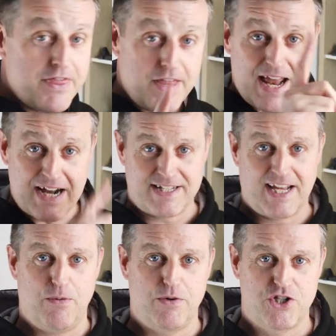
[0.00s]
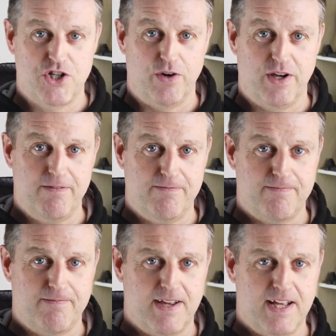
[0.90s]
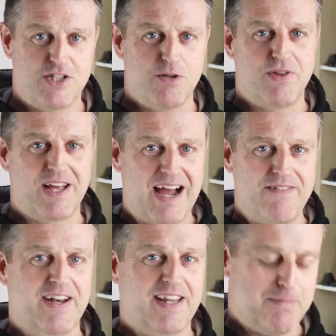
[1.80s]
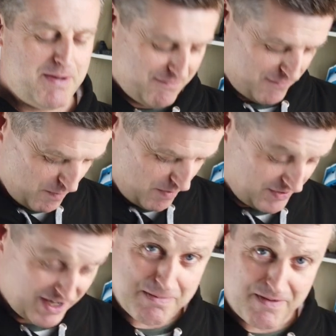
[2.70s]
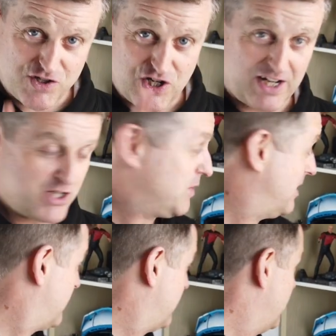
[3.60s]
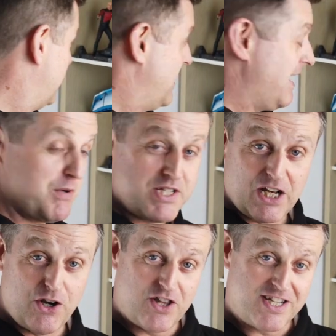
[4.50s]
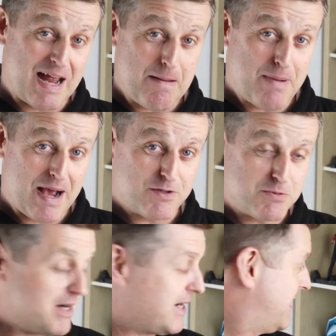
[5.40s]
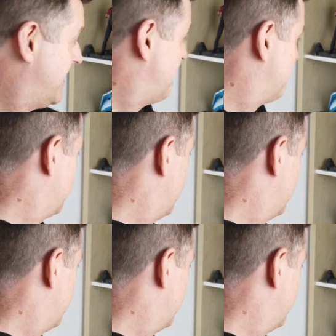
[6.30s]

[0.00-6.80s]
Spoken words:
The next thing I want to show you is something I've had a little bit of fun with, and a little bit of a challenge with. And we're still under the £10 mark here.